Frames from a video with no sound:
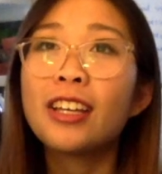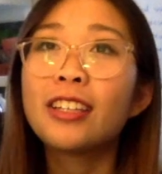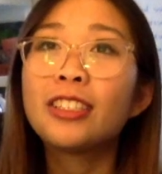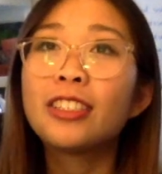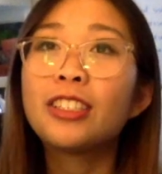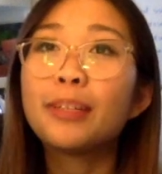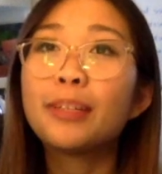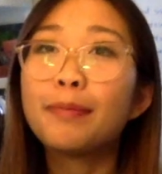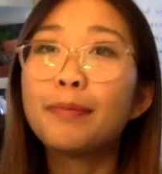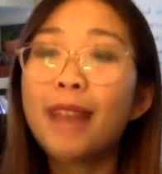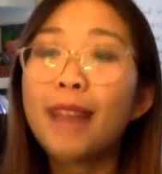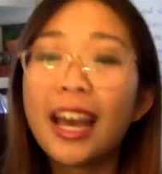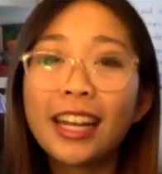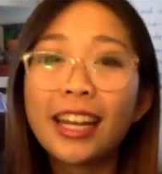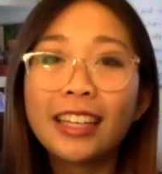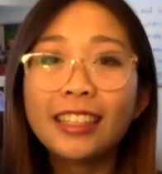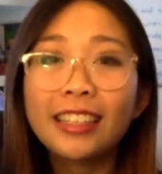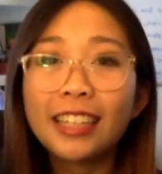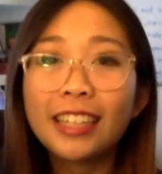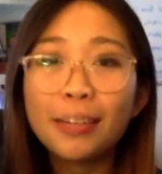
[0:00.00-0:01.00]

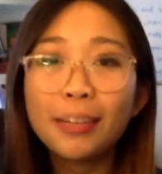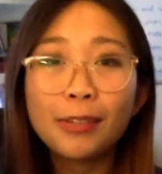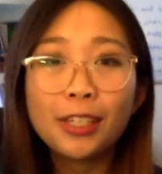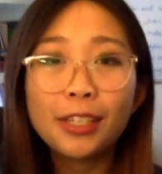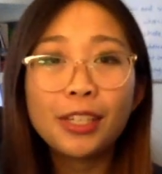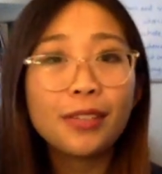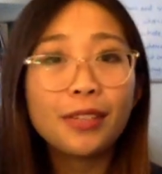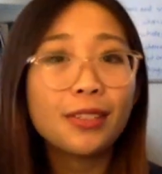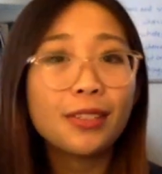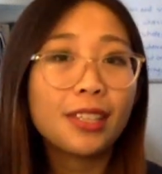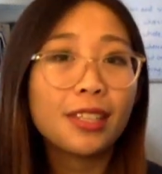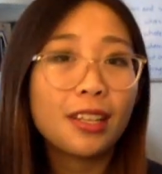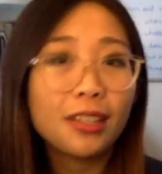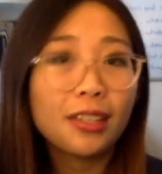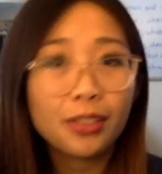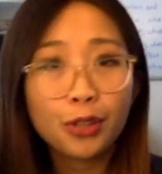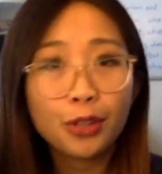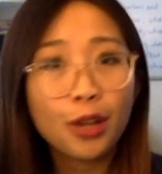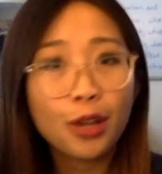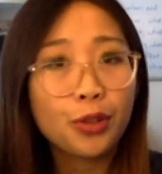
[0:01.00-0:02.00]
dramatically
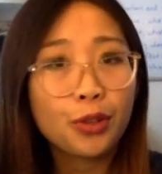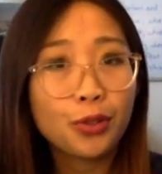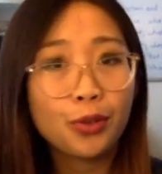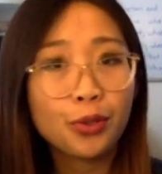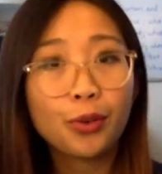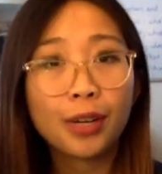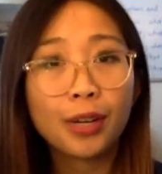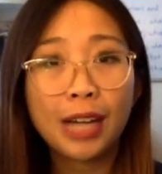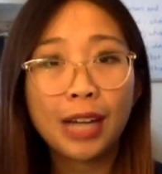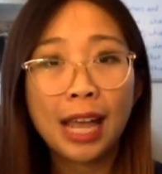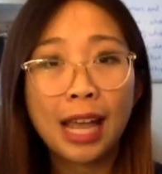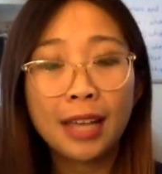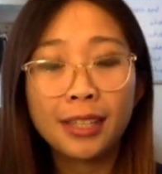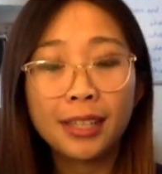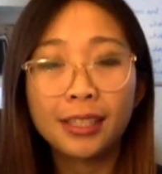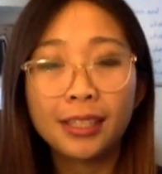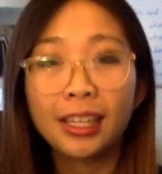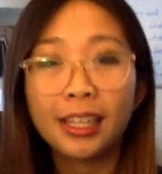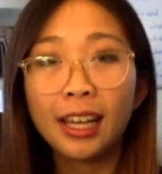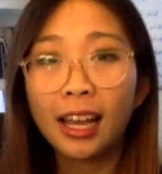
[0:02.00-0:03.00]
reduces
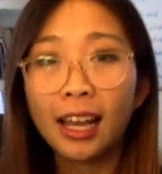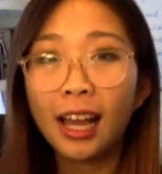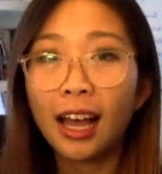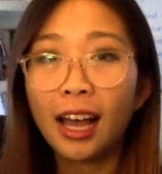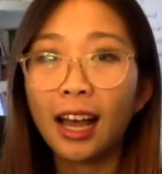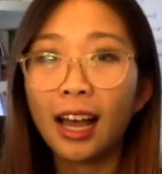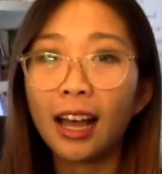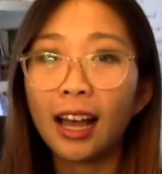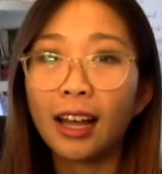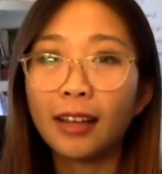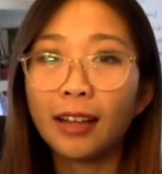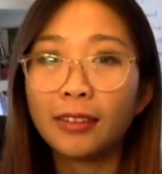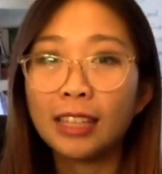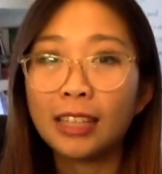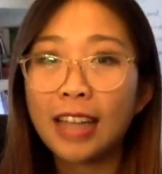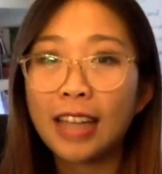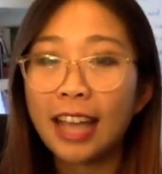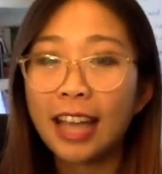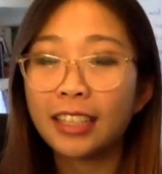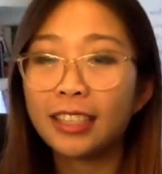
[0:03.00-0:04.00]
soreness
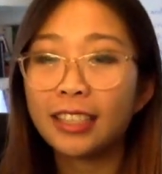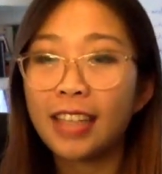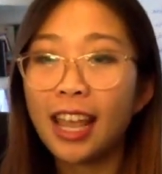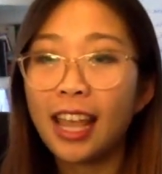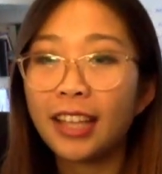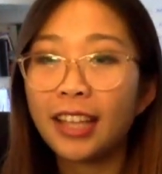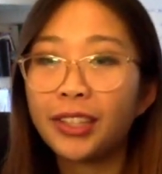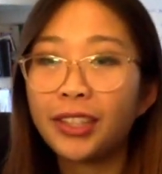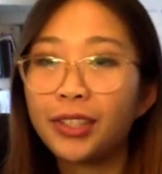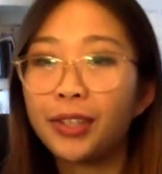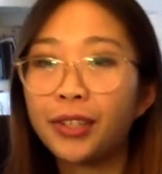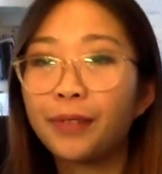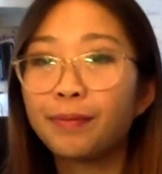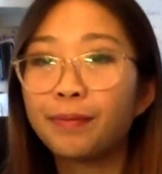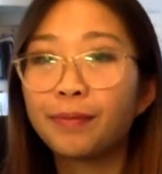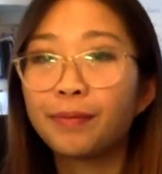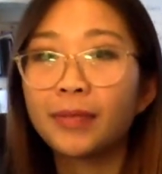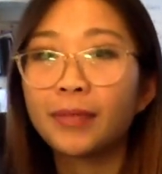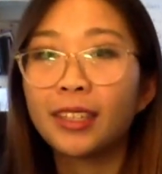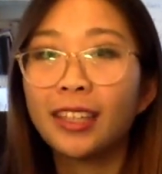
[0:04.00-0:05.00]
the next day. So
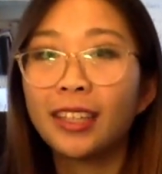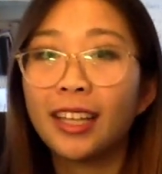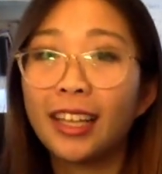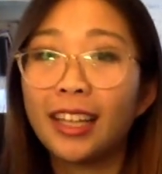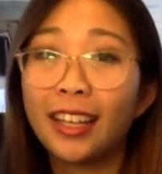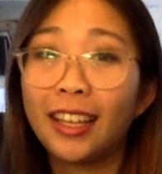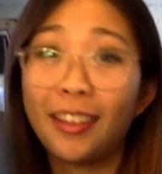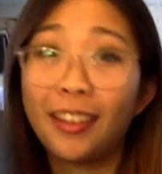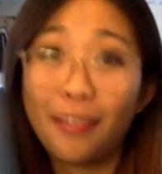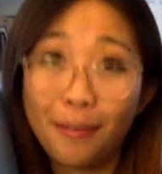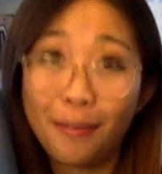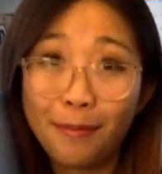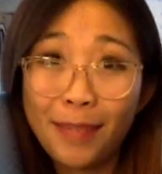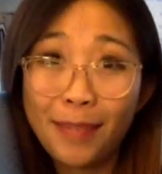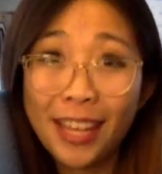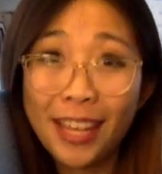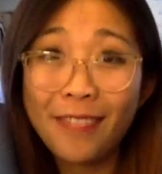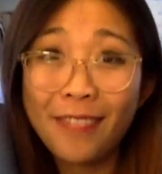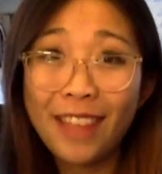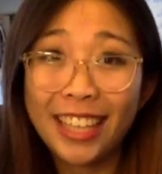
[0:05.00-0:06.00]

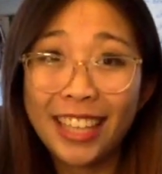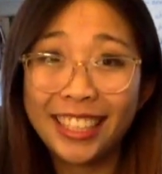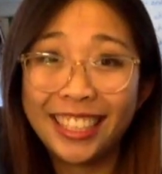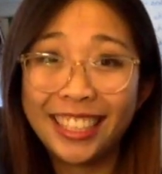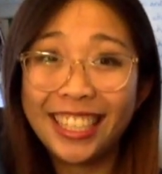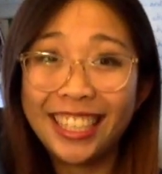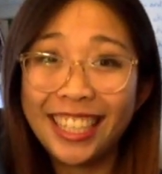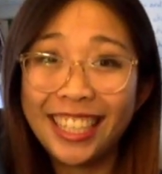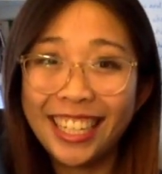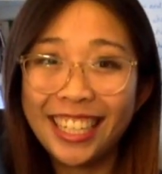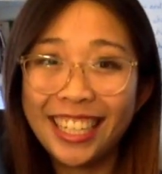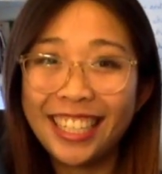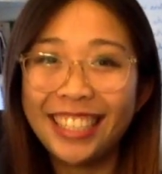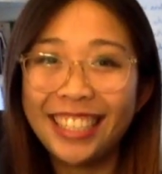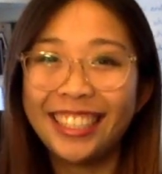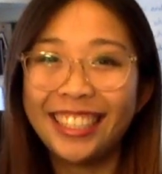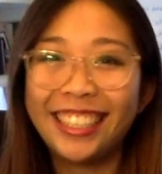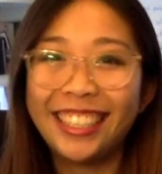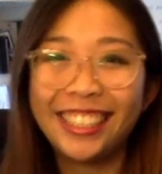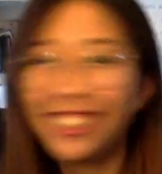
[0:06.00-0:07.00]
invest in
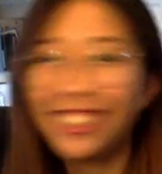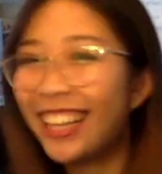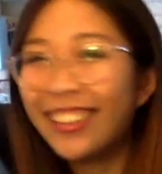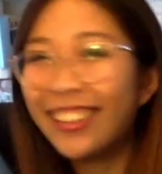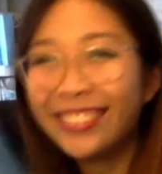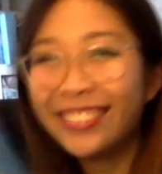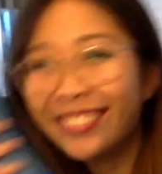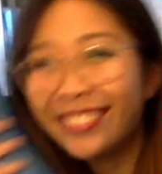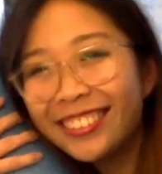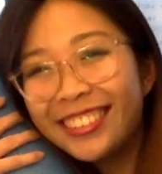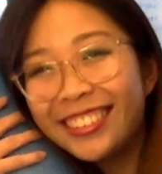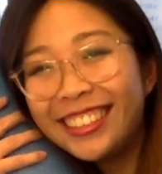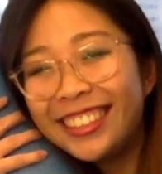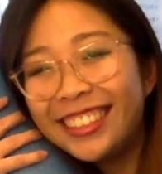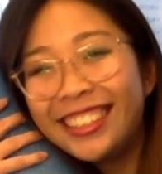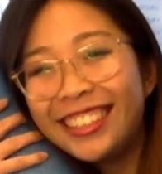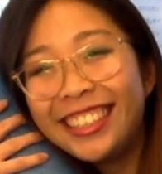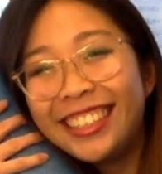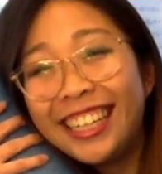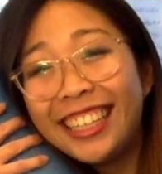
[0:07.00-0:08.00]
these. They're so
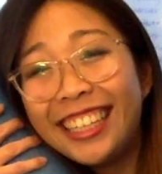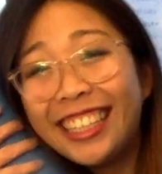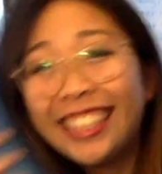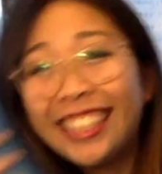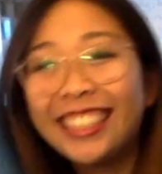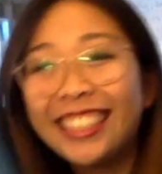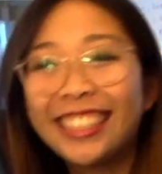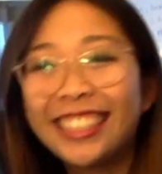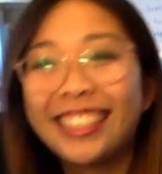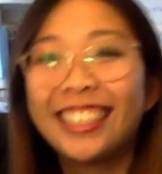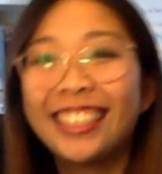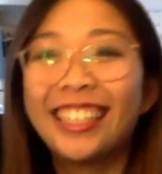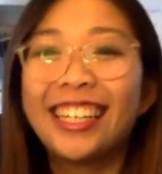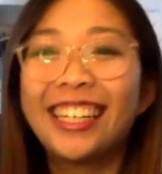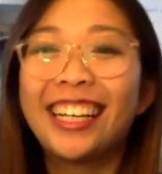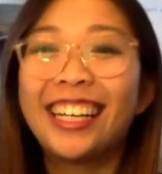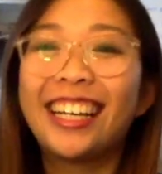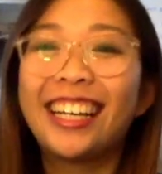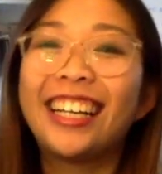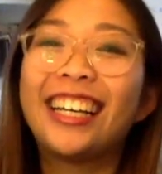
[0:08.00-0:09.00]
needed.
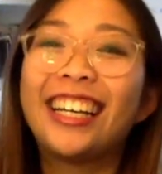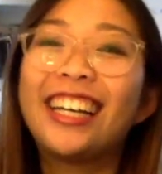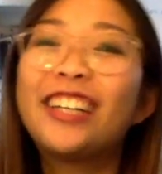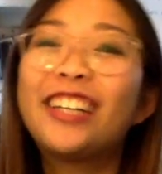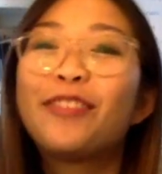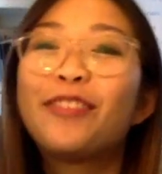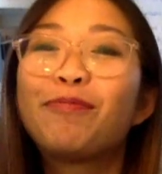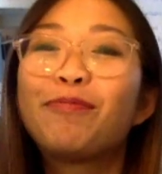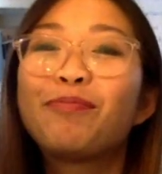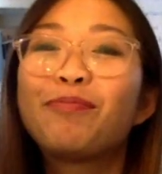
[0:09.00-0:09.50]
Fun